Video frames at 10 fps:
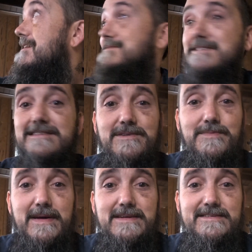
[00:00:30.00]
There's a little
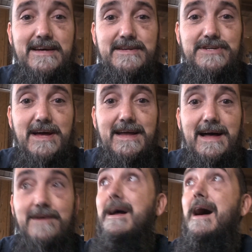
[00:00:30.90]
bit of sunshine
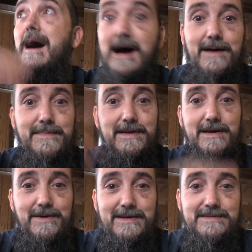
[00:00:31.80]
out. I'm gonna
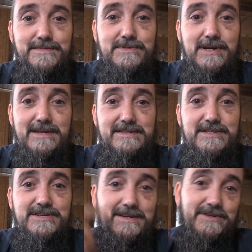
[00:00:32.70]
go hit some
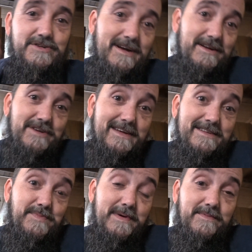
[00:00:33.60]
transition and try to
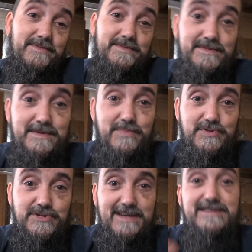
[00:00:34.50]
teach people some simple
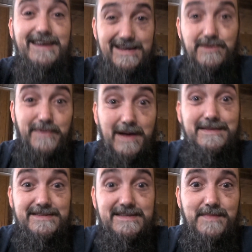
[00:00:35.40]
tricks, and you'll
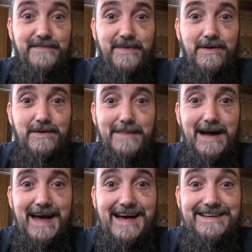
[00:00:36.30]
probably see me fall on
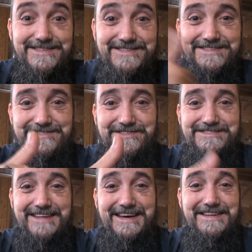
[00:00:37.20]
my ass, so
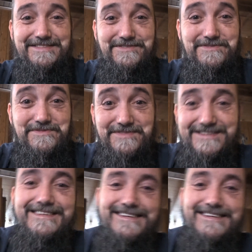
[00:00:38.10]
stay tuned.